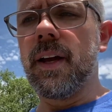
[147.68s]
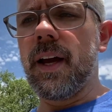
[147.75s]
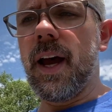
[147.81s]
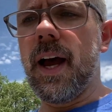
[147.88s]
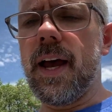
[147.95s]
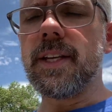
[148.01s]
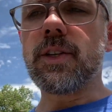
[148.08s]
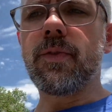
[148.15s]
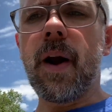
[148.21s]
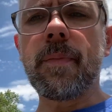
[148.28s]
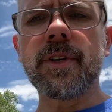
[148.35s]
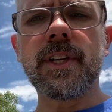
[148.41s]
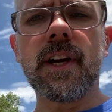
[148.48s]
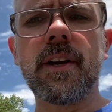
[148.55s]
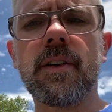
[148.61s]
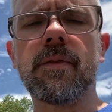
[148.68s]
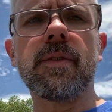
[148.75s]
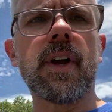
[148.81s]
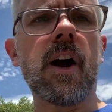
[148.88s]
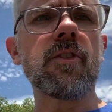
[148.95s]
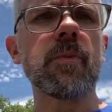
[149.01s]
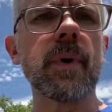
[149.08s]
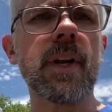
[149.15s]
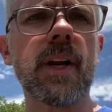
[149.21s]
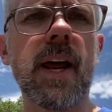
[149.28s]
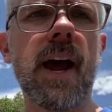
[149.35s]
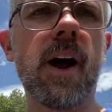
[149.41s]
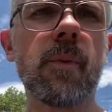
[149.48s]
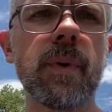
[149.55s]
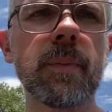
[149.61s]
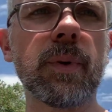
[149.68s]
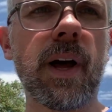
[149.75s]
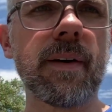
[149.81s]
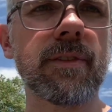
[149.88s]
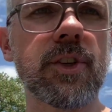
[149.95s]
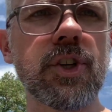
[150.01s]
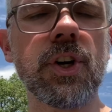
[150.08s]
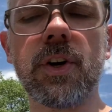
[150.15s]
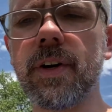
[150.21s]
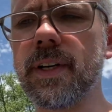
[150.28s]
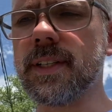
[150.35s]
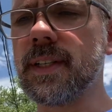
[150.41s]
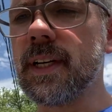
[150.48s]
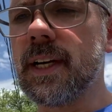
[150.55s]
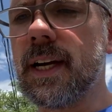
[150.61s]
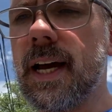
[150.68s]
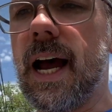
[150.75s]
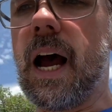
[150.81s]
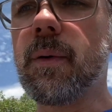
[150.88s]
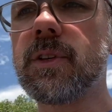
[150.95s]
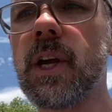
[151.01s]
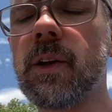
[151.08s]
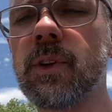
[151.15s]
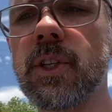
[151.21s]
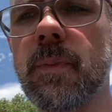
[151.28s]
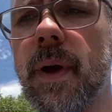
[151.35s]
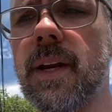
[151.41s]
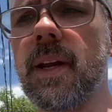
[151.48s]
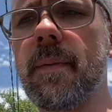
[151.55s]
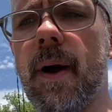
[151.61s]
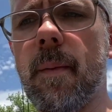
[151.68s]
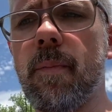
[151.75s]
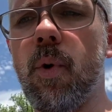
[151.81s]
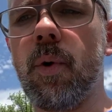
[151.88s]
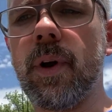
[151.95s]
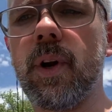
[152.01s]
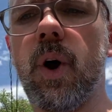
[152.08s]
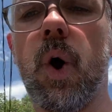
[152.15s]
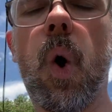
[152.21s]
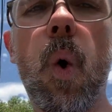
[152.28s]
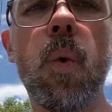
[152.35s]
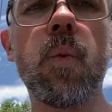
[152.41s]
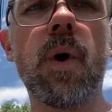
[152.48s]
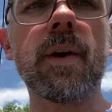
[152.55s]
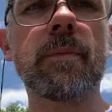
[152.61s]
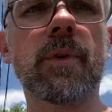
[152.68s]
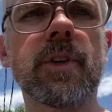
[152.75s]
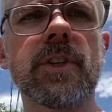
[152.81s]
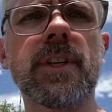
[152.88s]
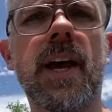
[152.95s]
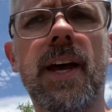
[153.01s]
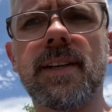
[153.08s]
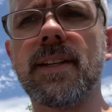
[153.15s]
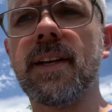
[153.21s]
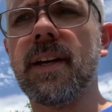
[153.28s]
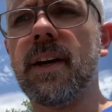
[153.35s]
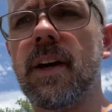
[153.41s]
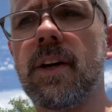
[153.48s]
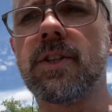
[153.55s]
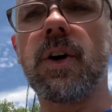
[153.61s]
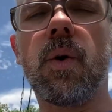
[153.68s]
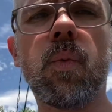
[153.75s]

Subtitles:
as a representative of government and how people have insurance, was only spending about 0.01%. So